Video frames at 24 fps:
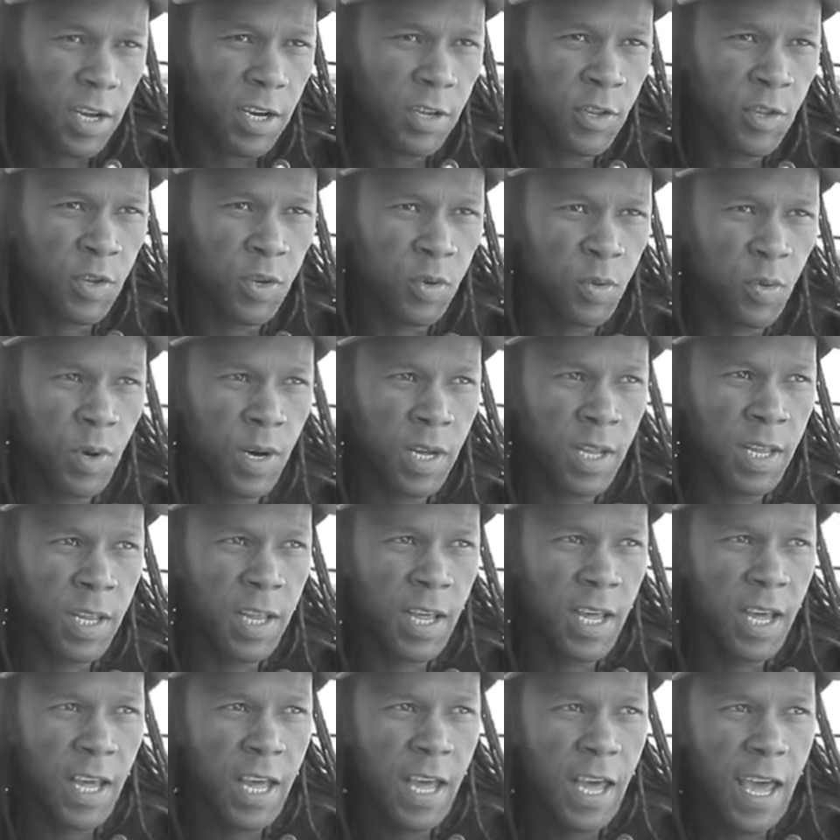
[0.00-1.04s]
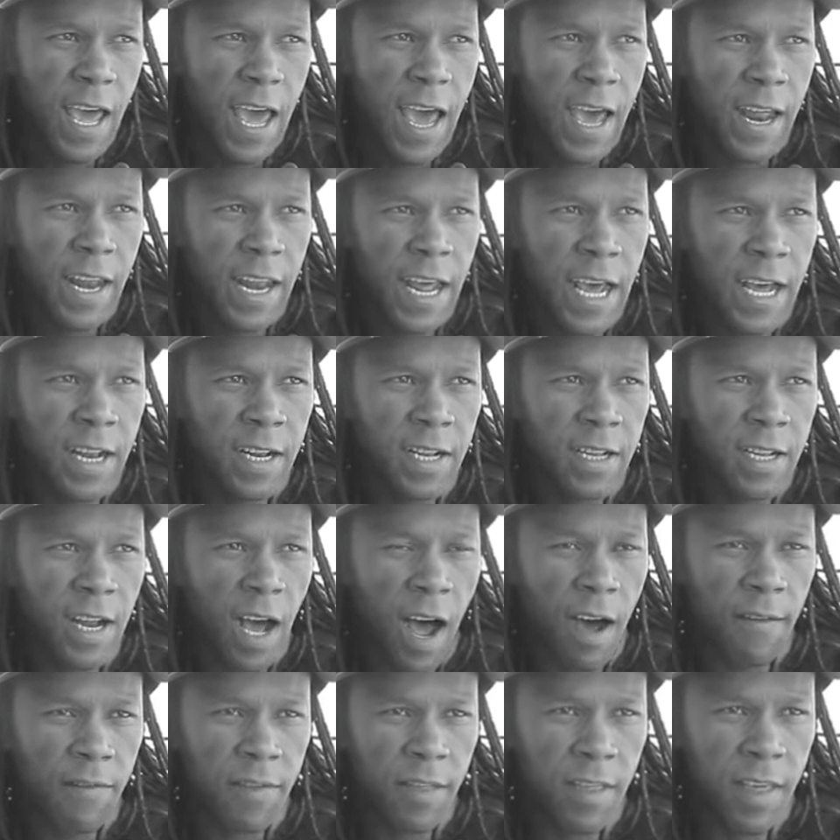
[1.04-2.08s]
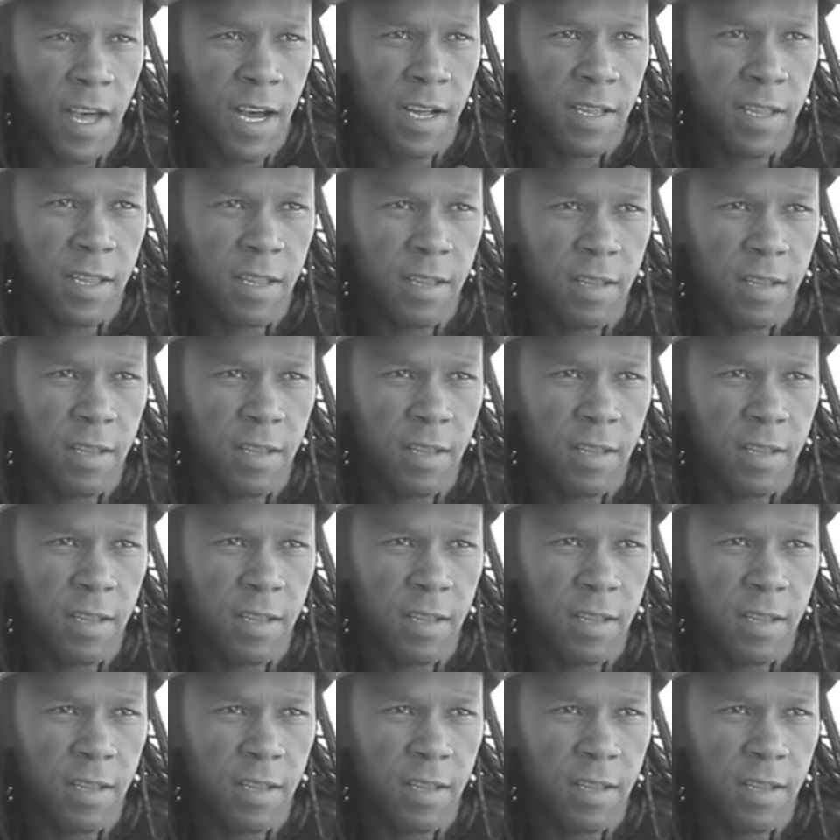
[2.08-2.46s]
into it. And then after that,